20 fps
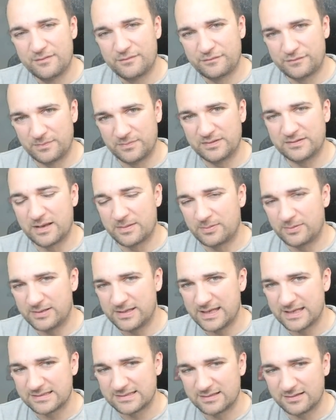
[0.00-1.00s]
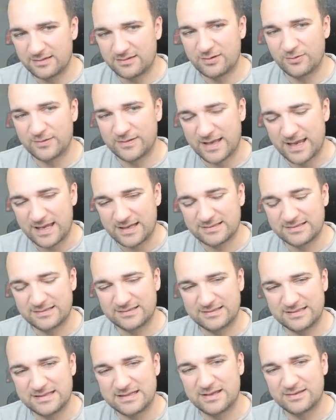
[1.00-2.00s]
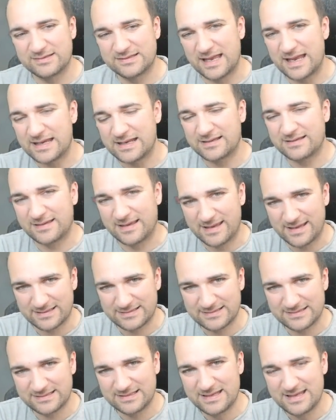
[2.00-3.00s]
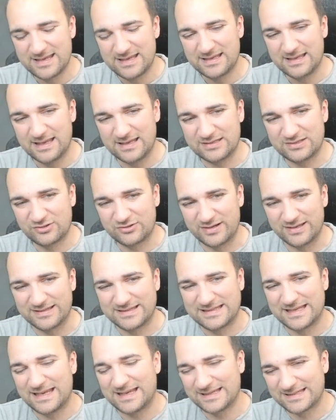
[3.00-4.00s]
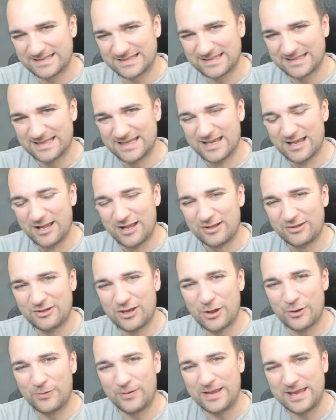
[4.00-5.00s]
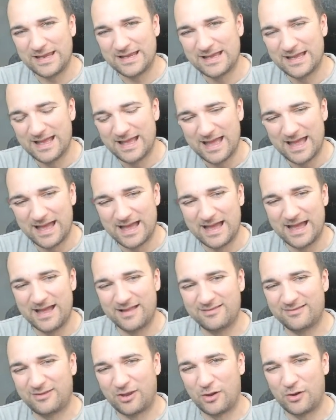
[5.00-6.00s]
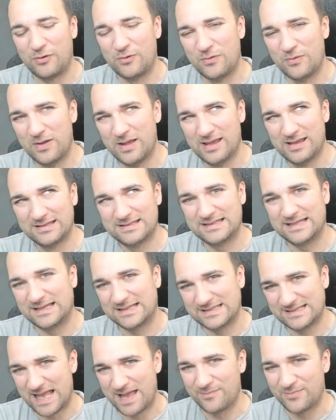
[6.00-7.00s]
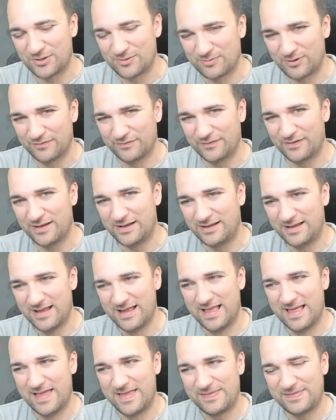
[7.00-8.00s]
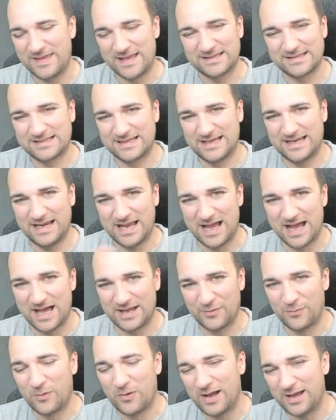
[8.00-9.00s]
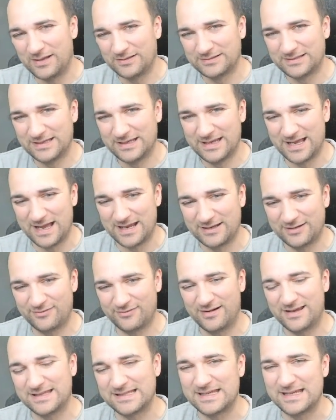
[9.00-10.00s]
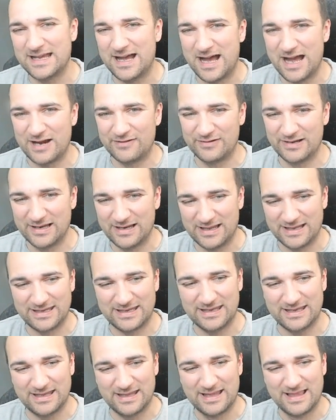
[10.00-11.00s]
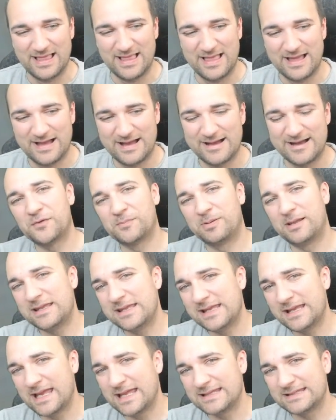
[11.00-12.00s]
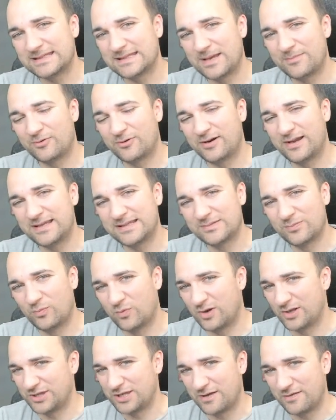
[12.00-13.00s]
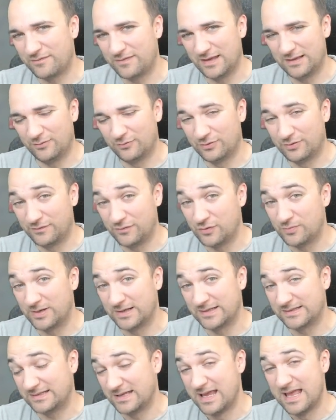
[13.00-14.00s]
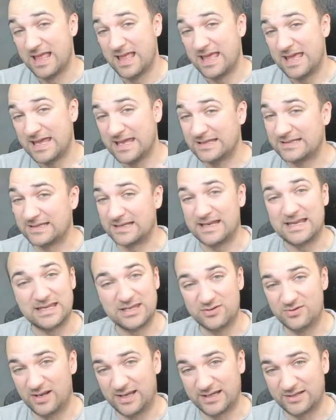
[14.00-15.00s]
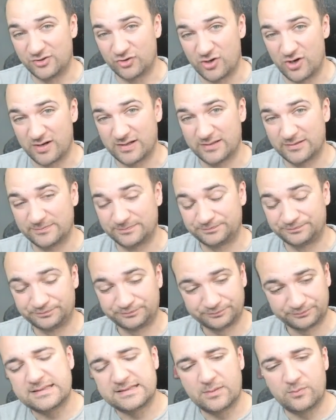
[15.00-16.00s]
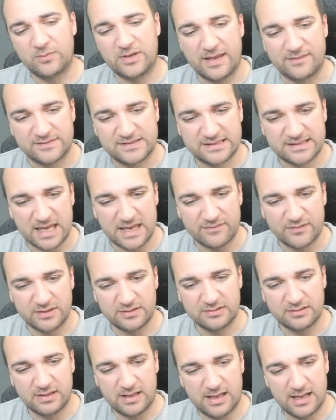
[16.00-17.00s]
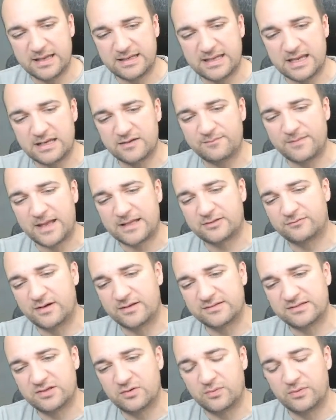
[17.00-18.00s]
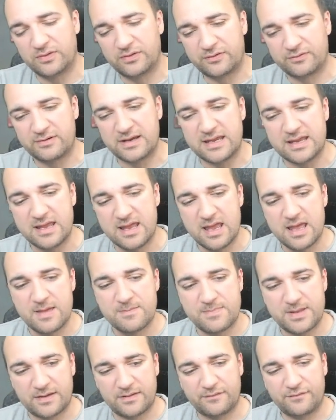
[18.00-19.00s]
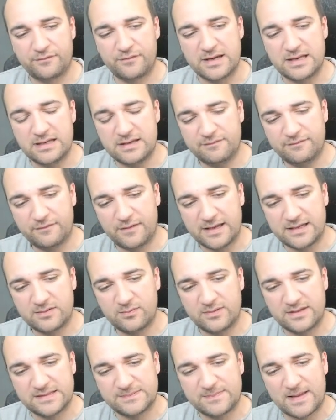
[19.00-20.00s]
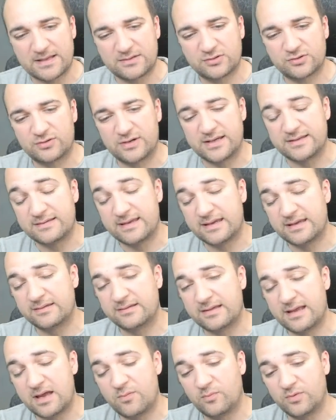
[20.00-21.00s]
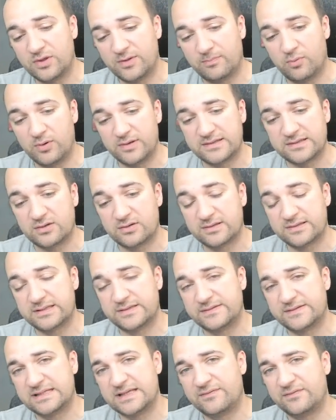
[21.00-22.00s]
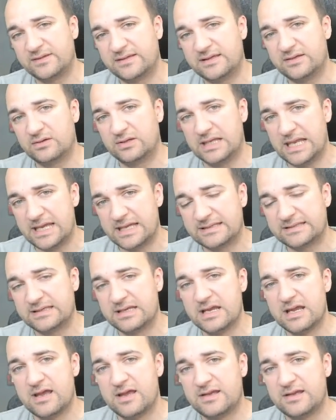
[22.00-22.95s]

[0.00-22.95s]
From the double, he gets another 2 attacks, so he goes to 8 attacks, and strength 6, doing 2 6 damage profile. That's kind of wild, kind of crazy. I really like it. If you're playing against Cyberites, watch out for that Lord of Hubris. He's going to hit you like a truck. Next up, we have Skaven. At the end of battle rounds 2 and 3, pick a friendly fighter with this battle trait taken down with a points cost of 70 or less.